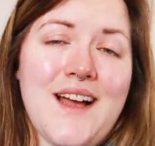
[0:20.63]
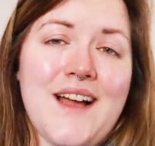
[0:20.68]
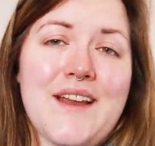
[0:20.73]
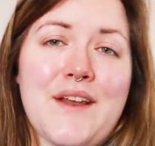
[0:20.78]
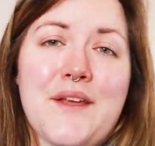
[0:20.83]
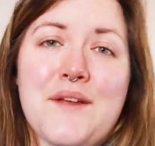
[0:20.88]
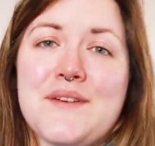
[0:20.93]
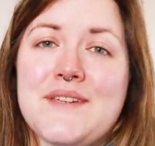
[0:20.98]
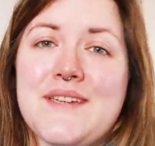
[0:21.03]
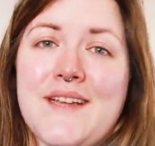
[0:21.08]
I
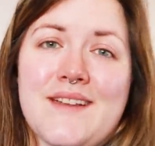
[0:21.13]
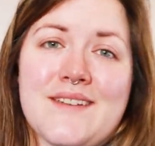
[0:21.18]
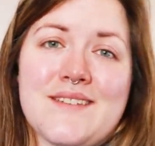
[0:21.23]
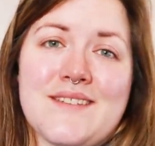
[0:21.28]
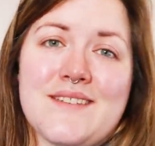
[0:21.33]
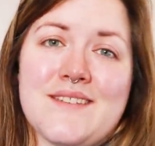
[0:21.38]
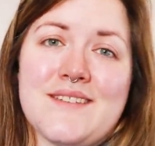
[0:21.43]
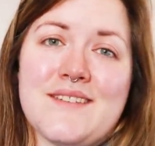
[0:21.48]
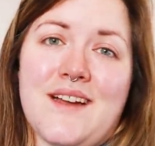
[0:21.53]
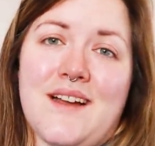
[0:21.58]
don't tend
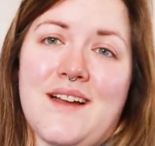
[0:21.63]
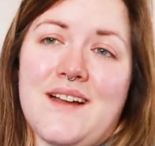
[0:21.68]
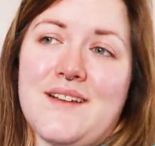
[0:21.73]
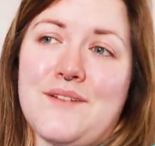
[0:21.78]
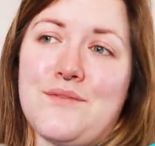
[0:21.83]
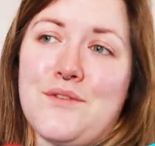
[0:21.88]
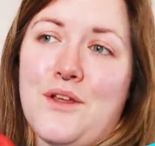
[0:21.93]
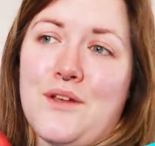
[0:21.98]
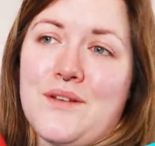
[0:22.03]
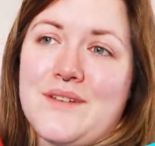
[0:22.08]
to start
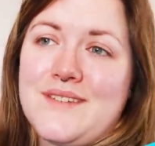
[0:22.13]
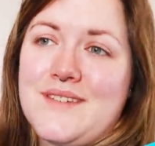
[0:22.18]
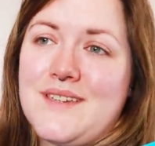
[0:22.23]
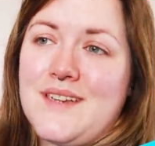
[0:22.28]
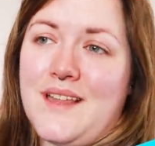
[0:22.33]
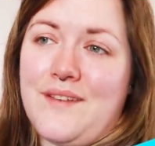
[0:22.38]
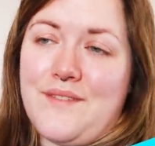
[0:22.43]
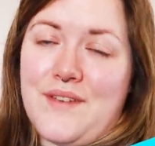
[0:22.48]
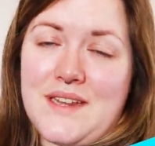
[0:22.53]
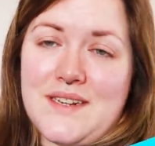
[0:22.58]
a vlog
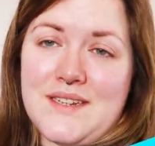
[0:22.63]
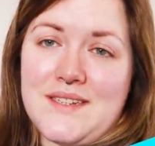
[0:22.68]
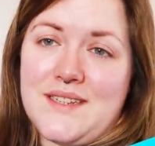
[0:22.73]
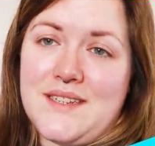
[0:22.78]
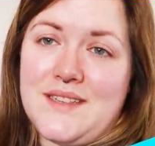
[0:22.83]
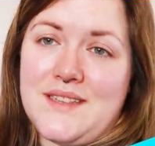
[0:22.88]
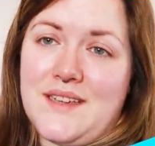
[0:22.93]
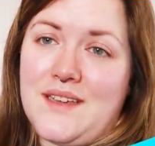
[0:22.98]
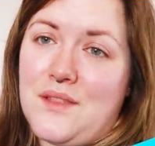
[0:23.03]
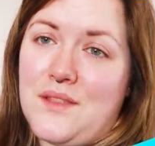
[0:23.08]
until I've
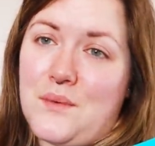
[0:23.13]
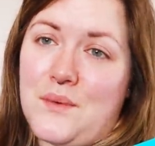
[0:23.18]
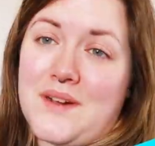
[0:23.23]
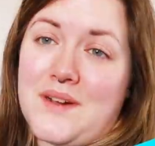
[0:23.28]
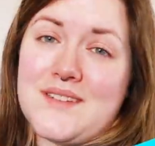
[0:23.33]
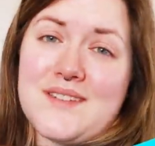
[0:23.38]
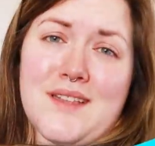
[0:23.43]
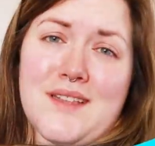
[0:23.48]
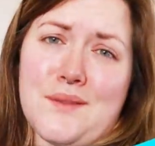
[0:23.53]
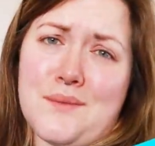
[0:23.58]
edited the other
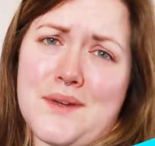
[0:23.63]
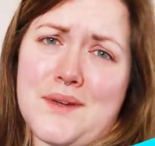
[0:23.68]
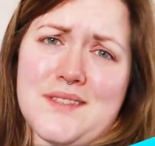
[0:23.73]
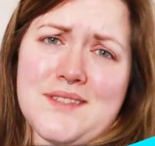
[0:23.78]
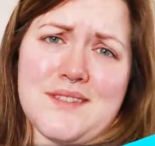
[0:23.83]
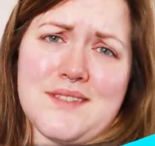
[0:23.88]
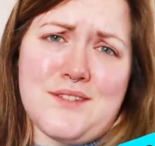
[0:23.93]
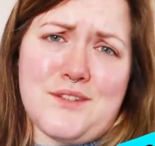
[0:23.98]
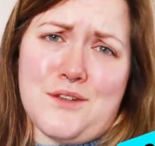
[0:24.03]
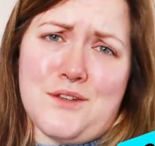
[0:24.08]
one, because
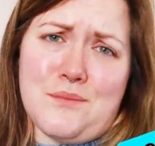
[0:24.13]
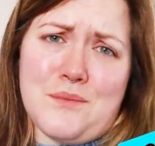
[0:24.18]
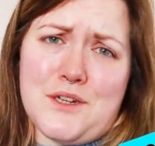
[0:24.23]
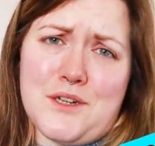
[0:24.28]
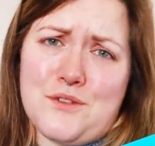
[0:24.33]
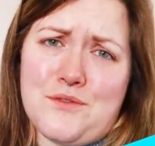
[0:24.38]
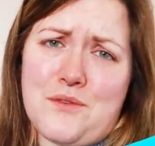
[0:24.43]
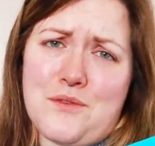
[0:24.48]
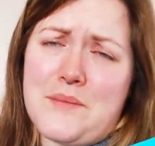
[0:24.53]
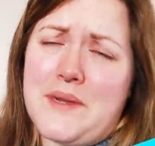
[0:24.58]
otherwise it's too
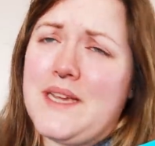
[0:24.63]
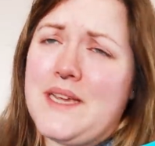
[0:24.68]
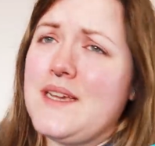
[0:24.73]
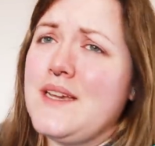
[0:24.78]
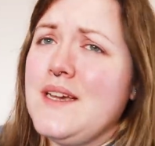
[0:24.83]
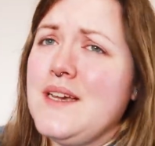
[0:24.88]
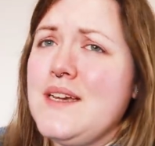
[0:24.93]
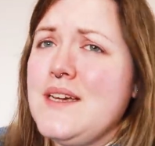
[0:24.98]
much for my